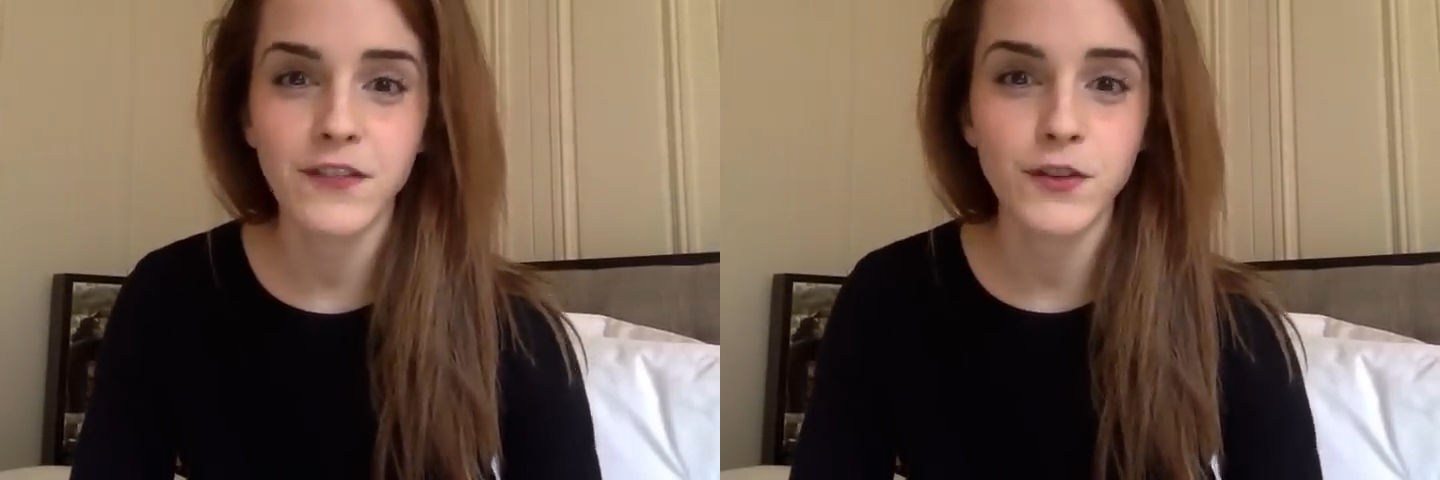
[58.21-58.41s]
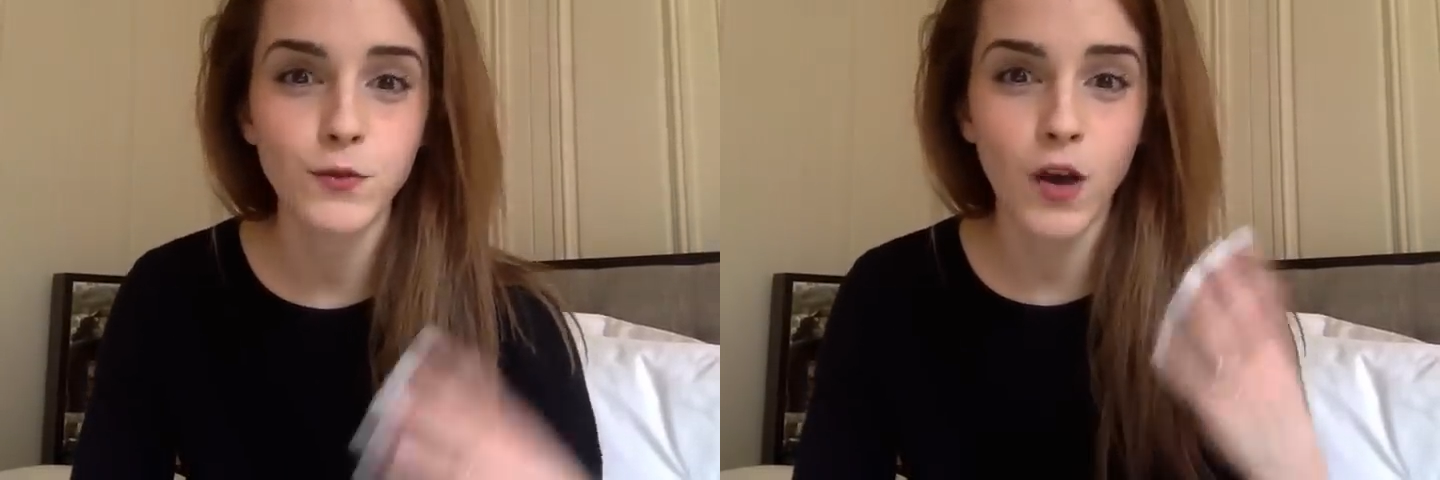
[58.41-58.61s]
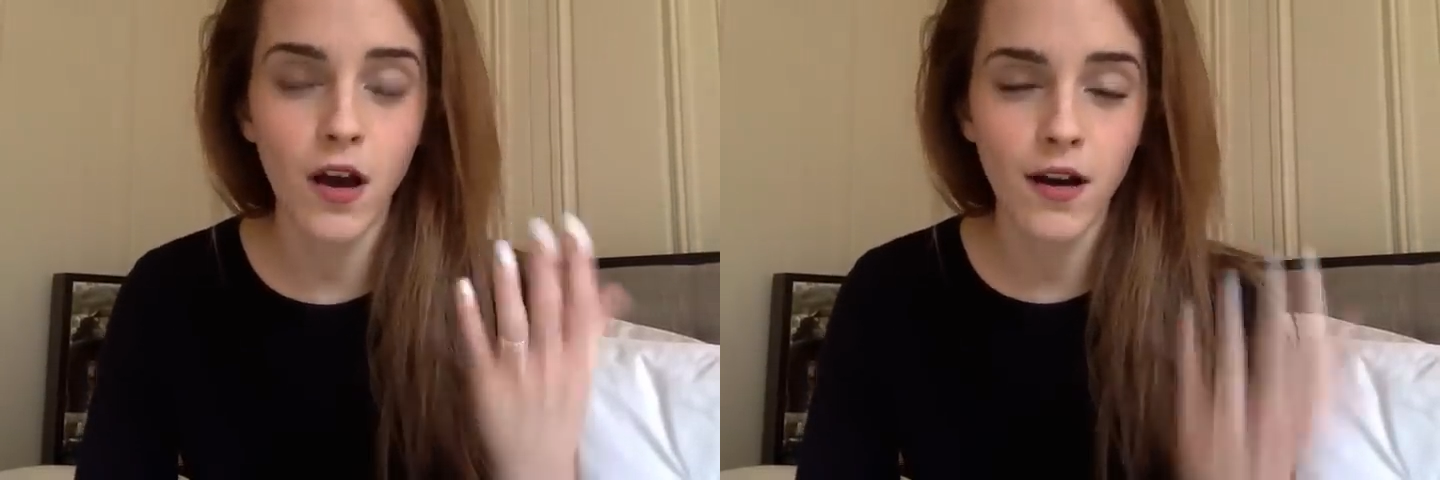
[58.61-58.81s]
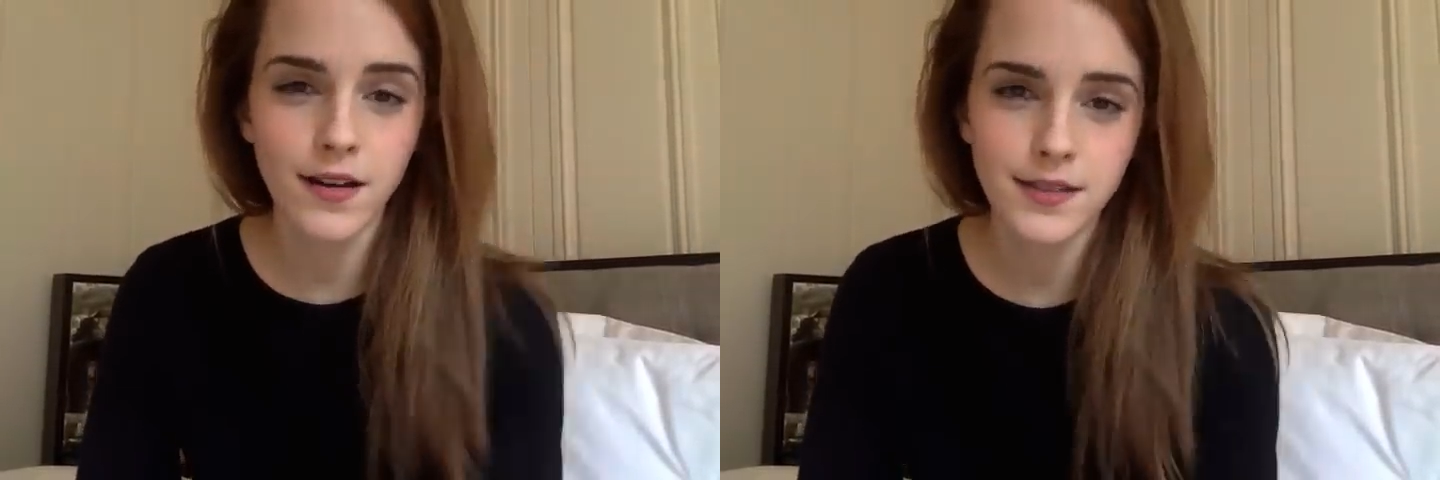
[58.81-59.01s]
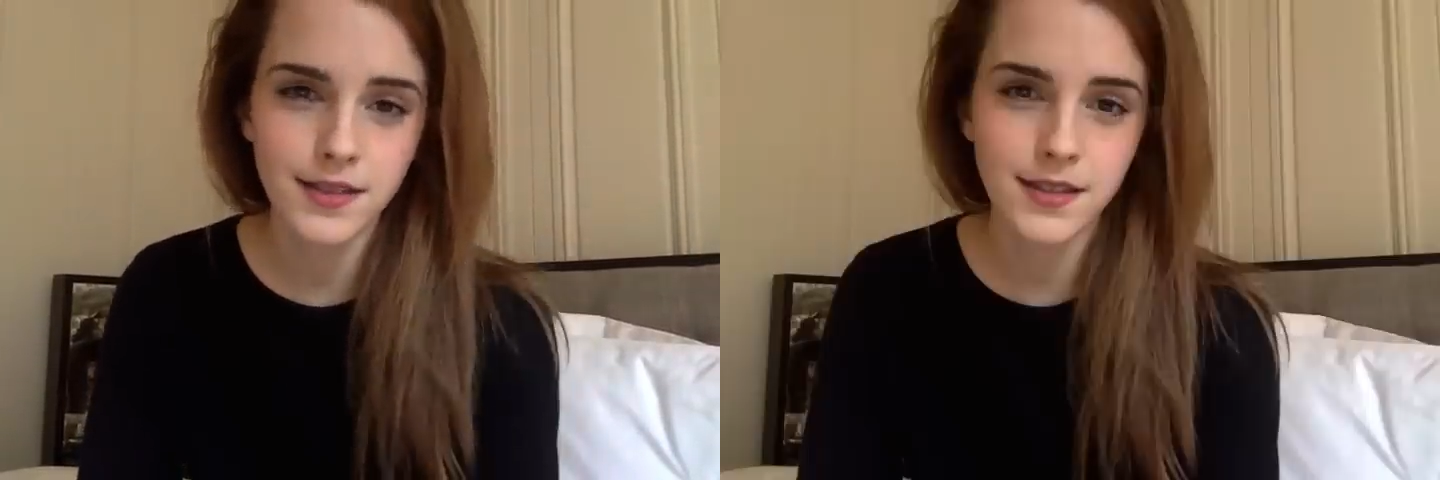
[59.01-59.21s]
you
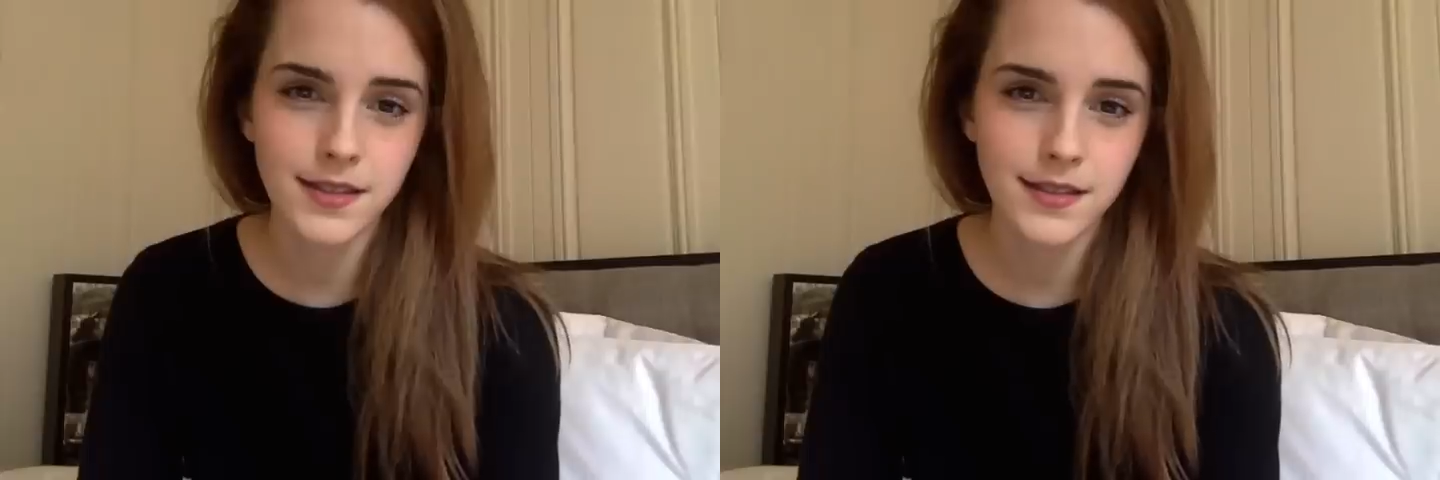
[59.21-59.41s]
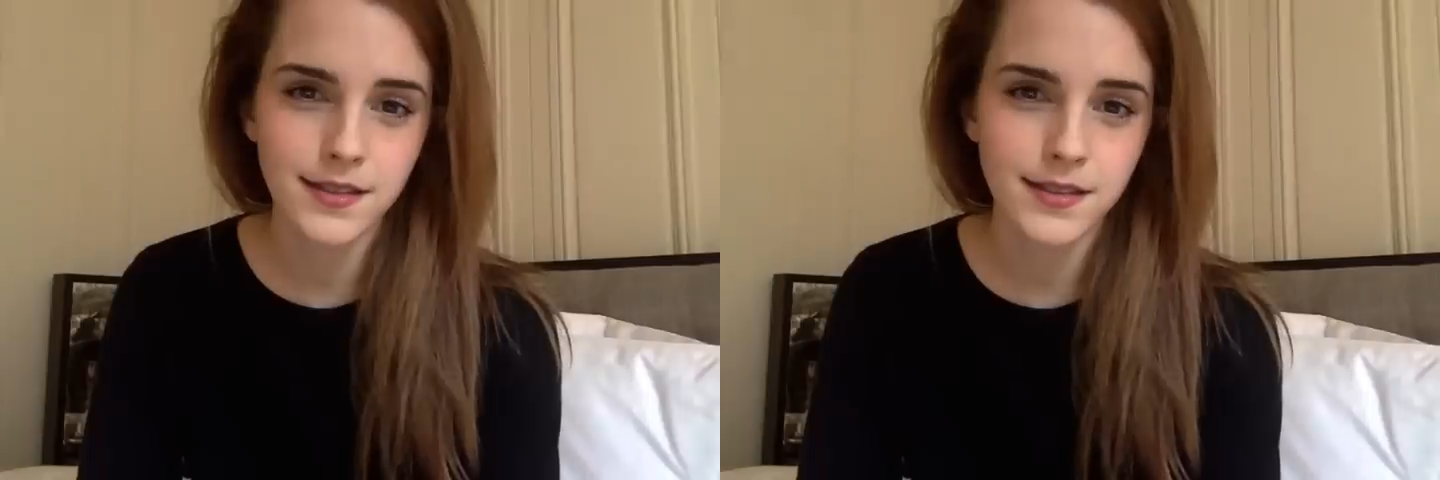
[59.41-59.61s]
can't